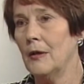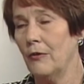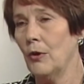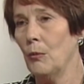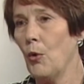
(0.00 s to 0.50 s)
a
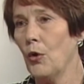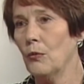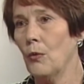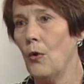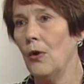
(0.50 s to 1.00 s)
very
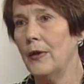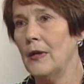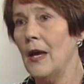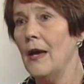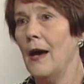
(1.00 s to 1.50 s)
important role,
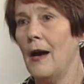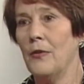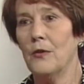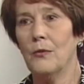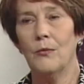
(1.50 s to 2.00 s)
and
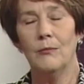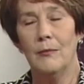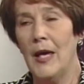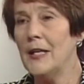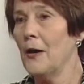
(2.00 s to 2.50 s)

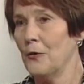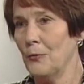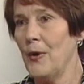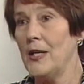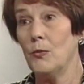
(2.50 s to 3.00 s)
many other
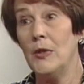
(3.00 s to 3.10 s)
ways.